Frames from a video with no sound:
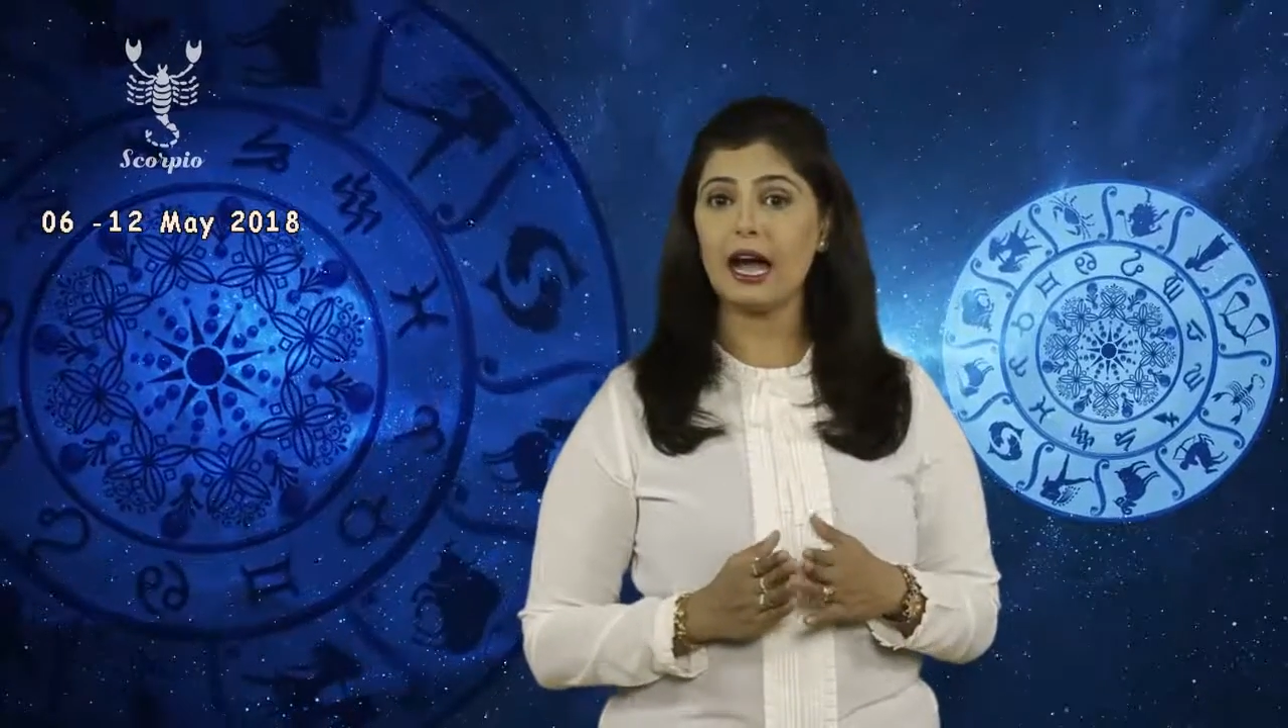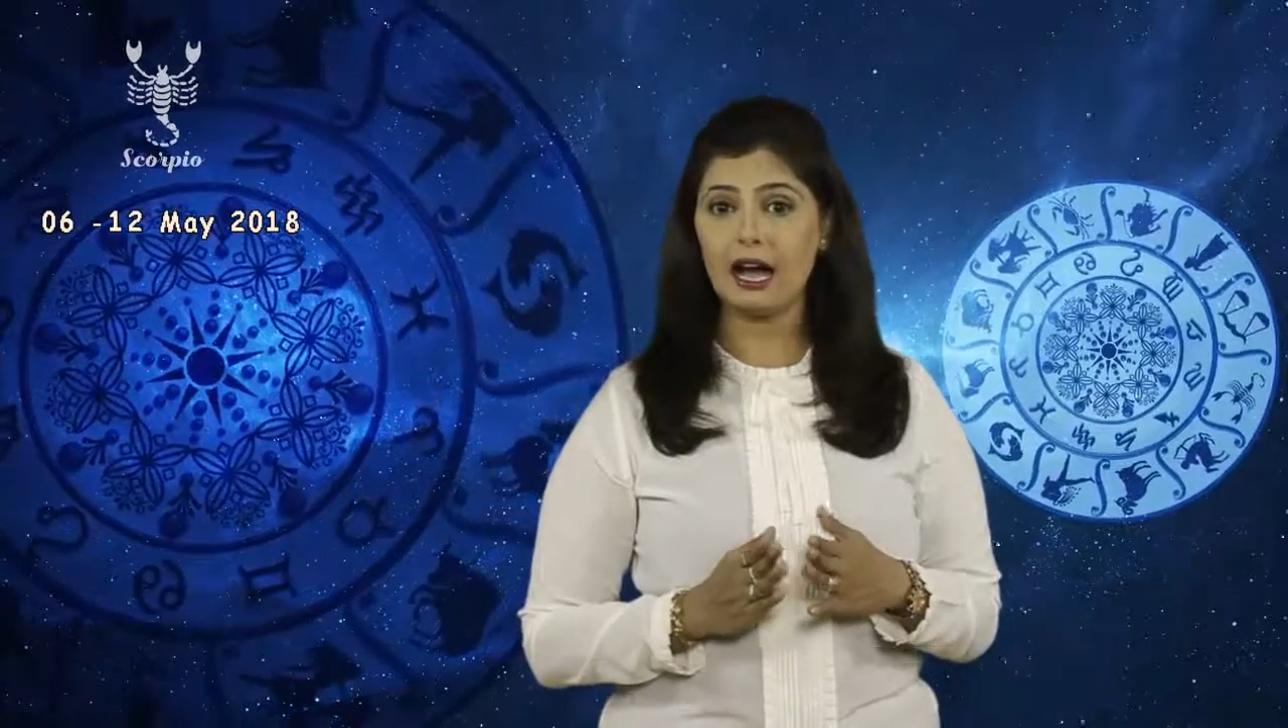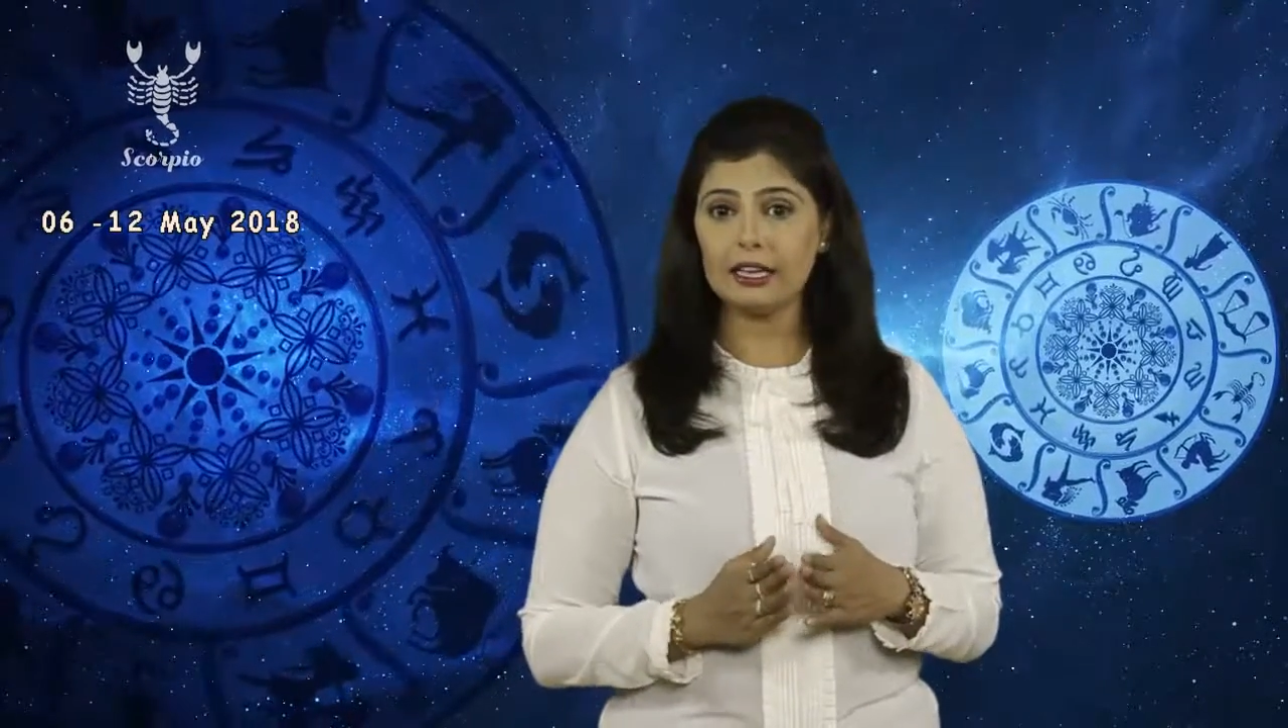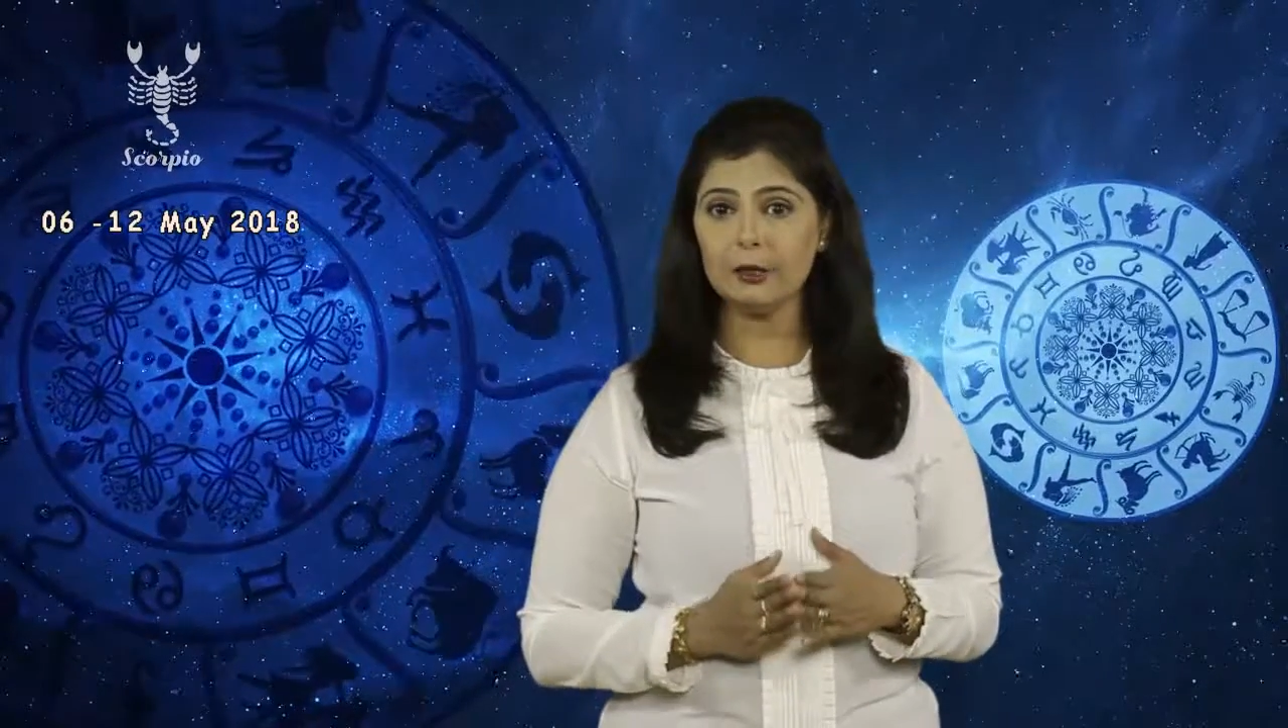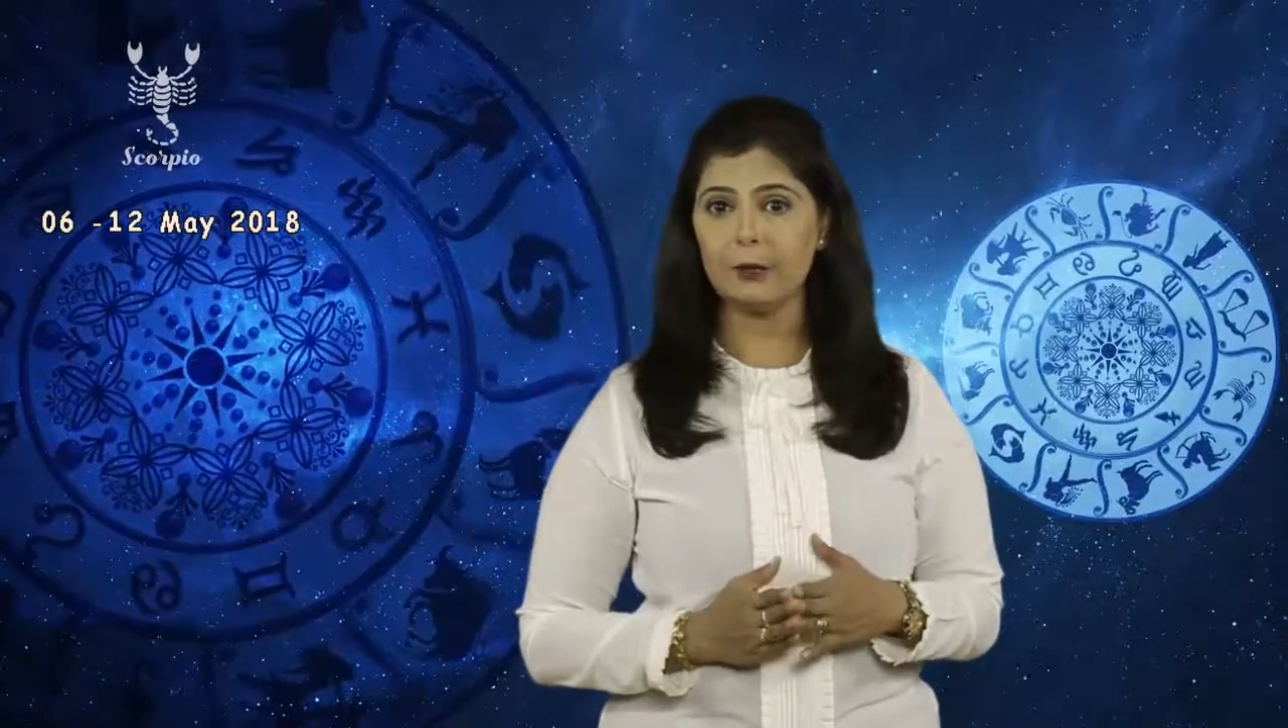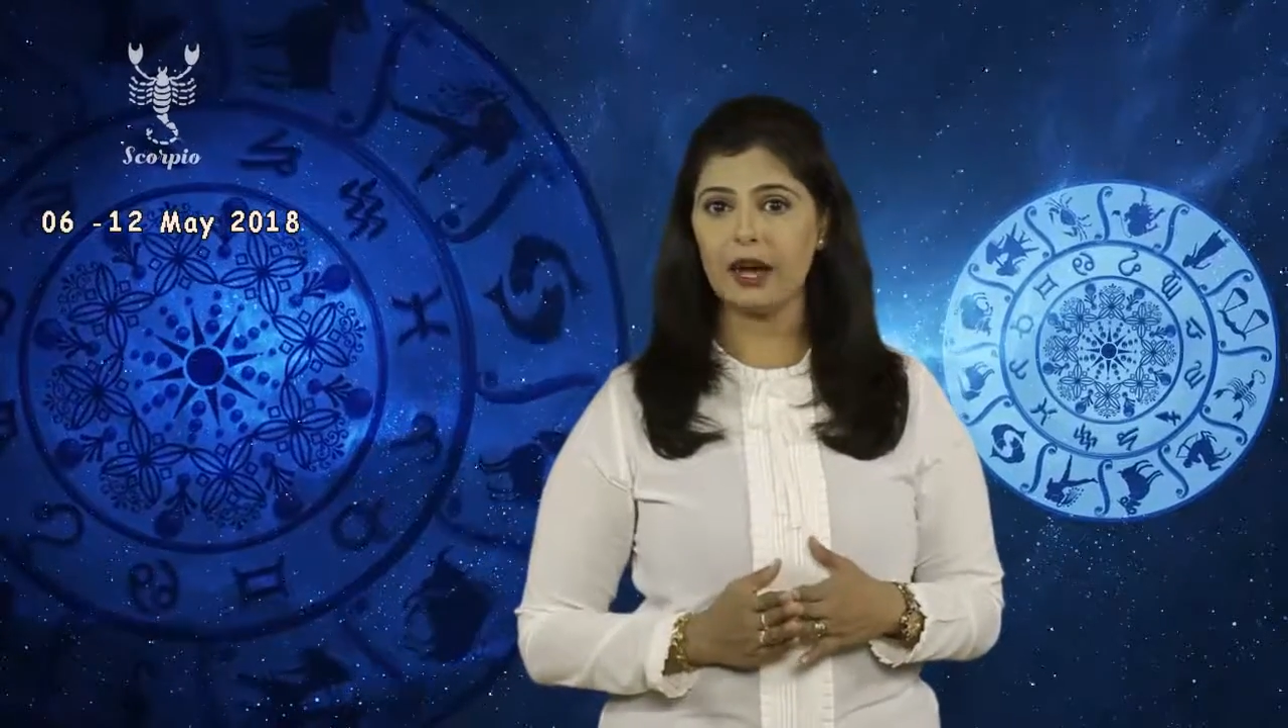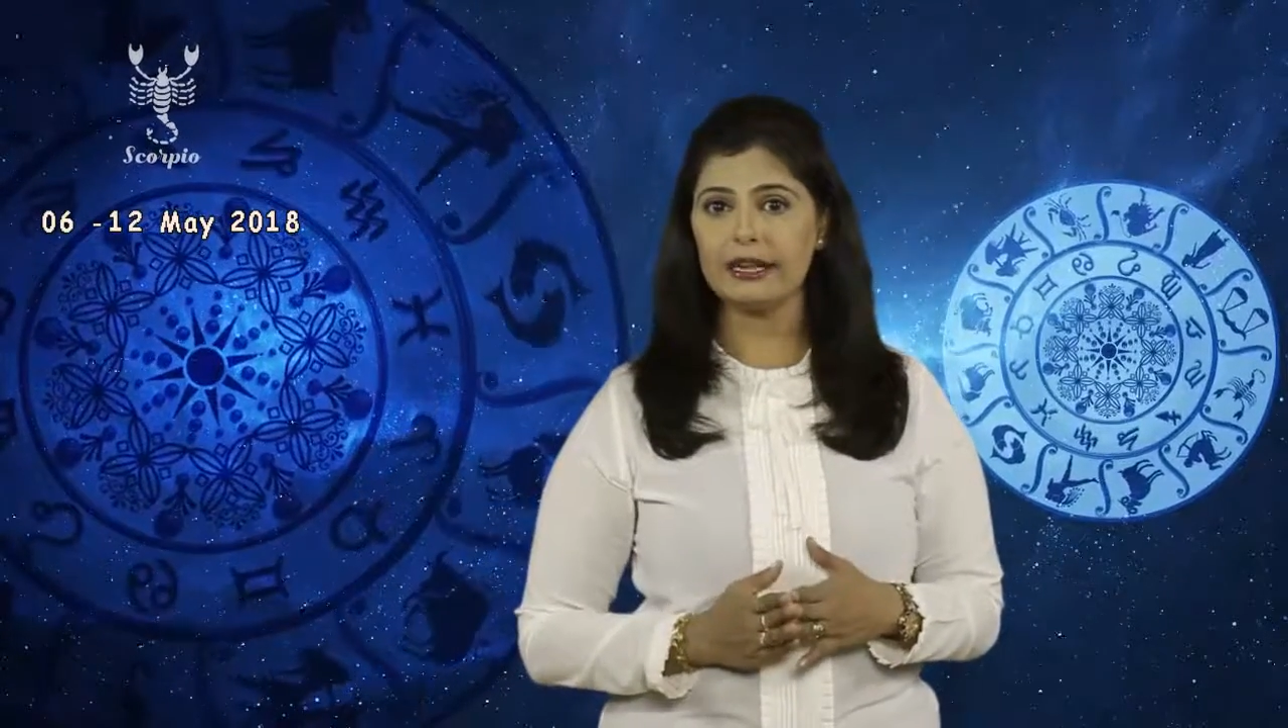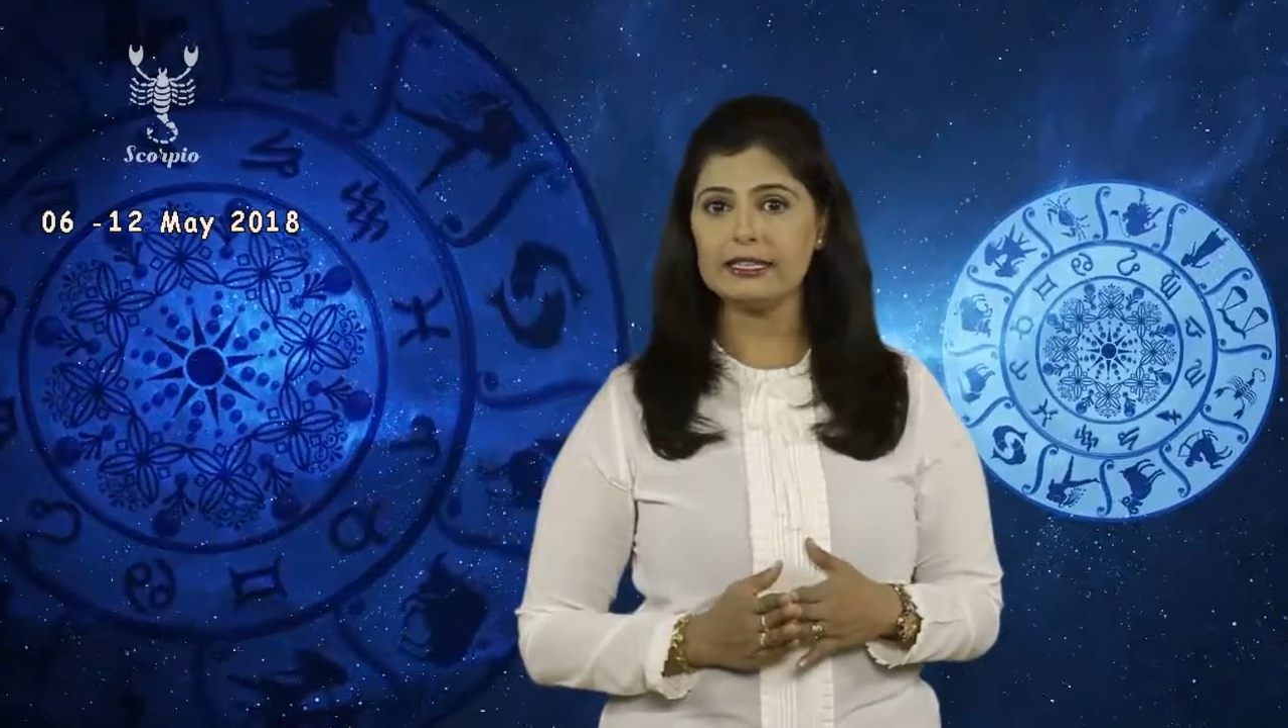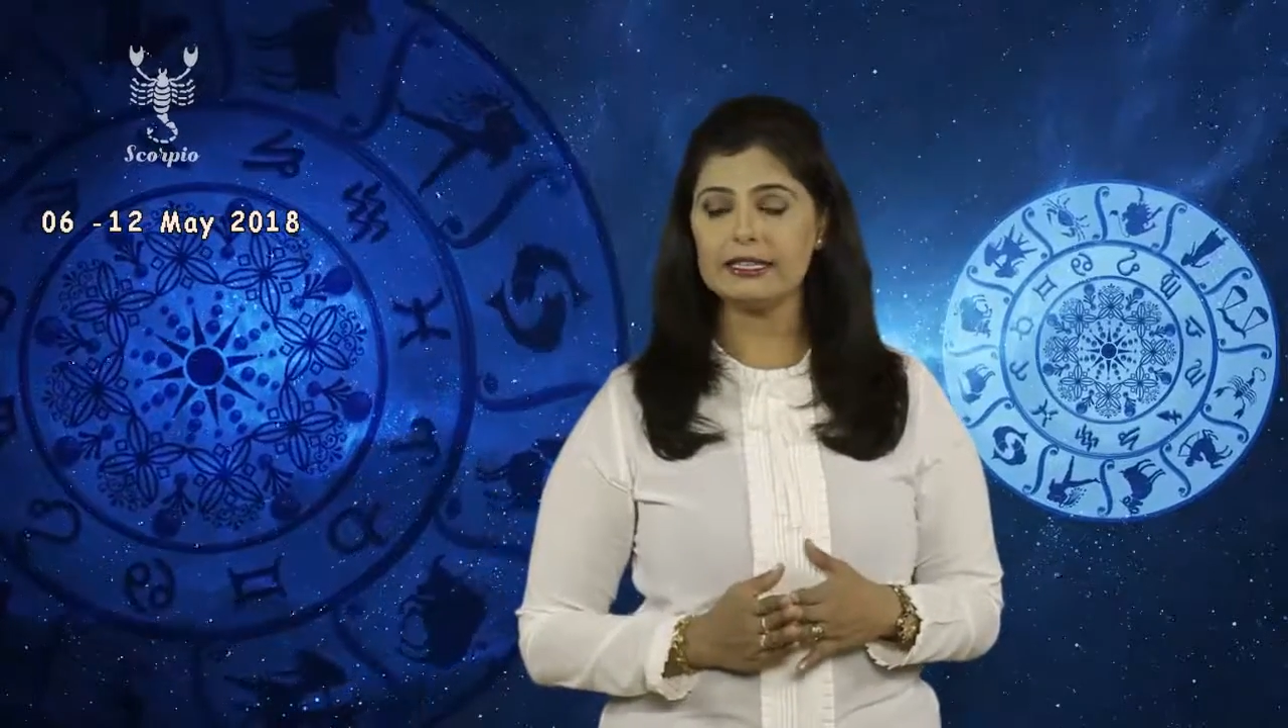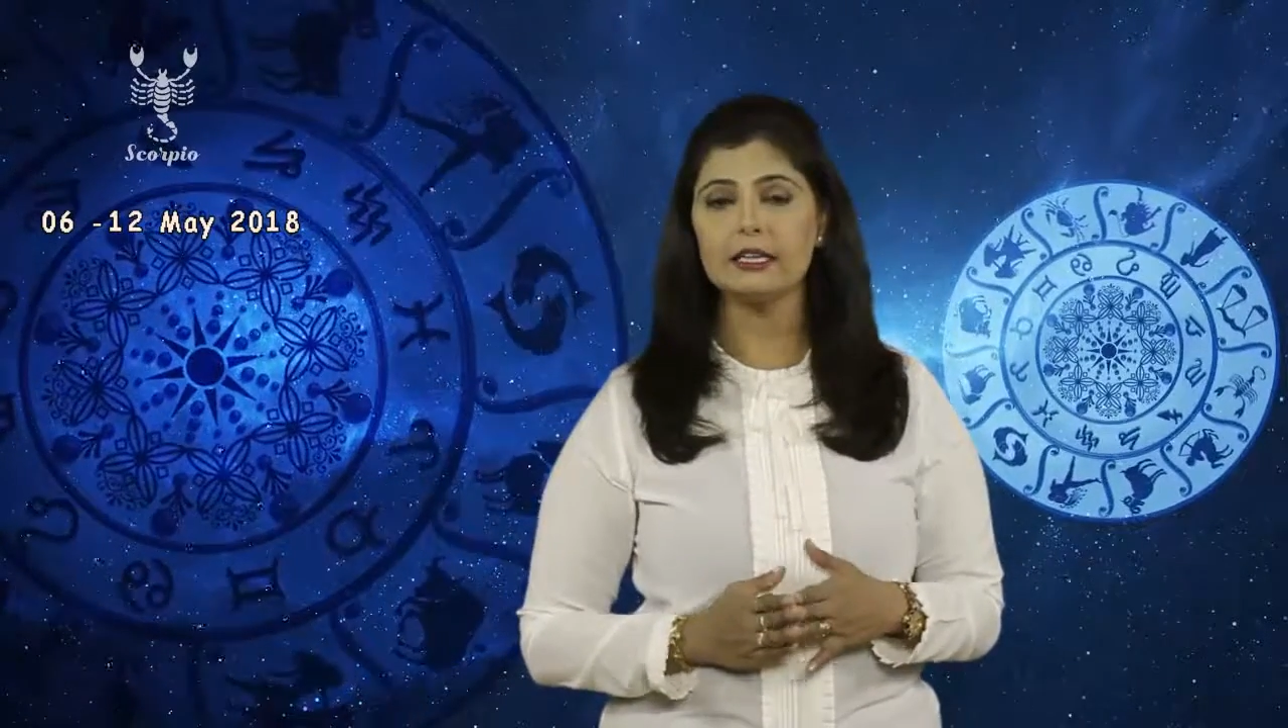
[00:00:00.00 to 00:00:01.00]

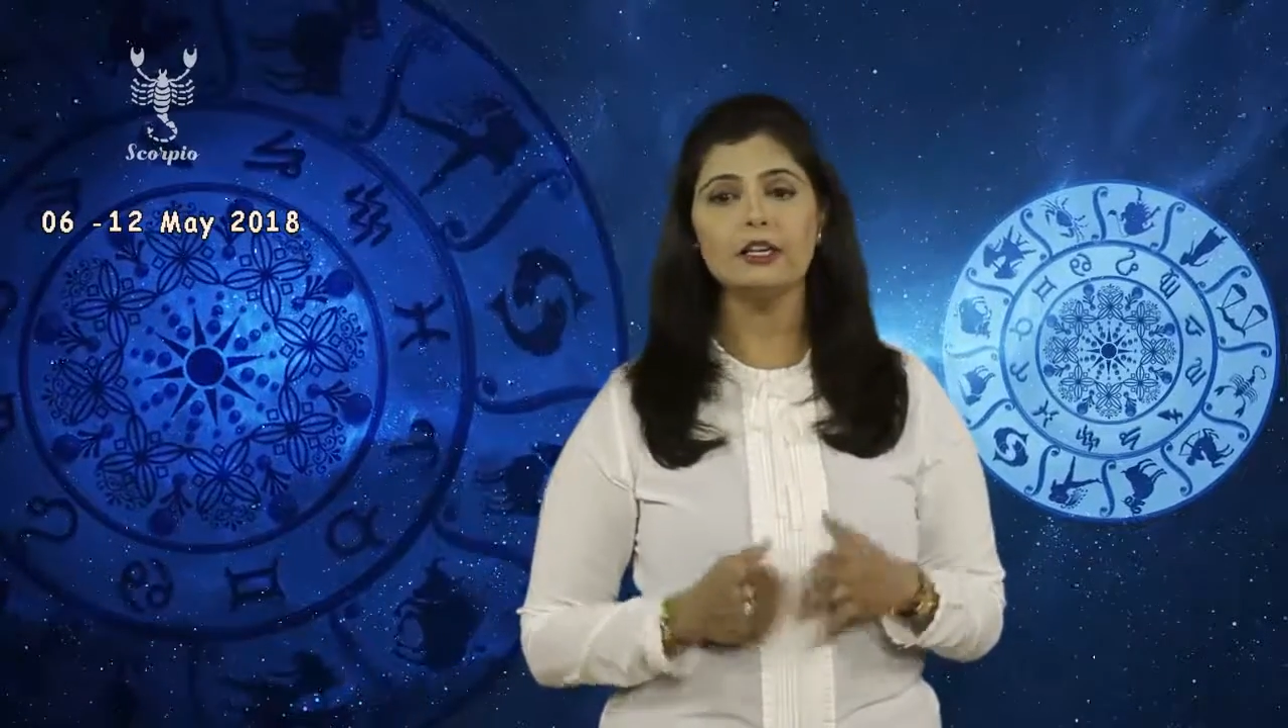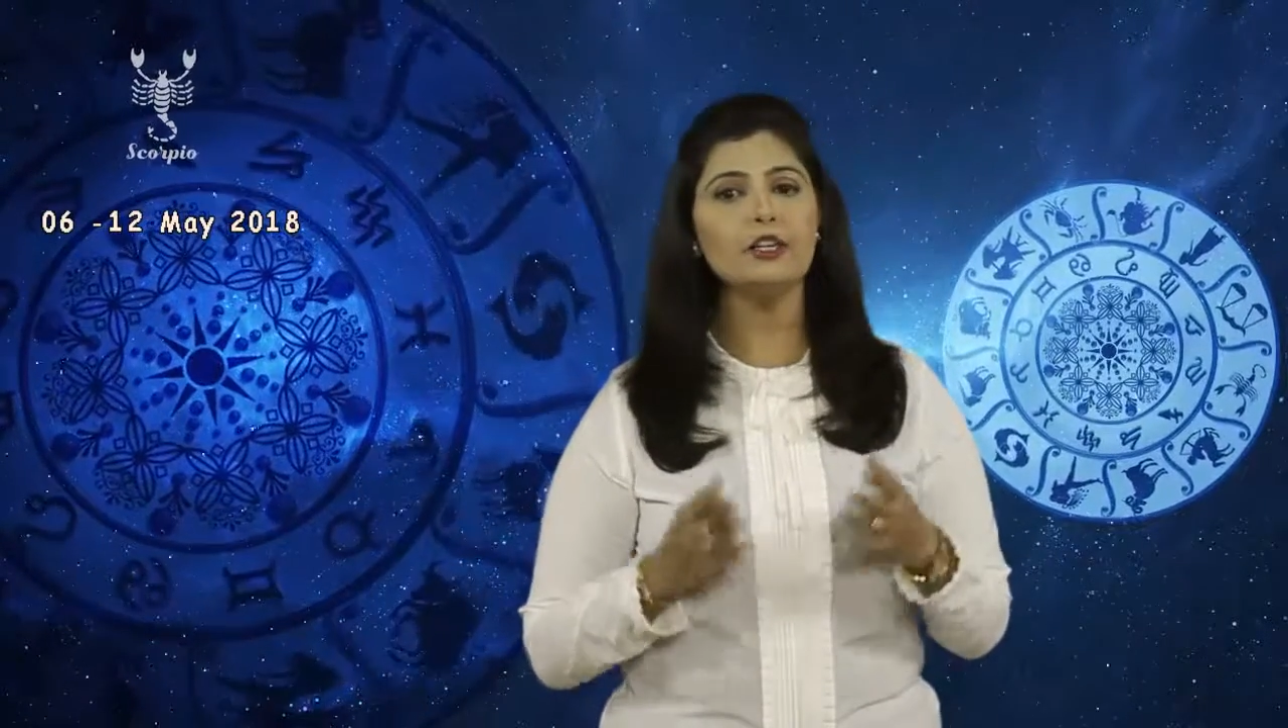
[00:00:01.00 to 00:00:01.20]
otherwise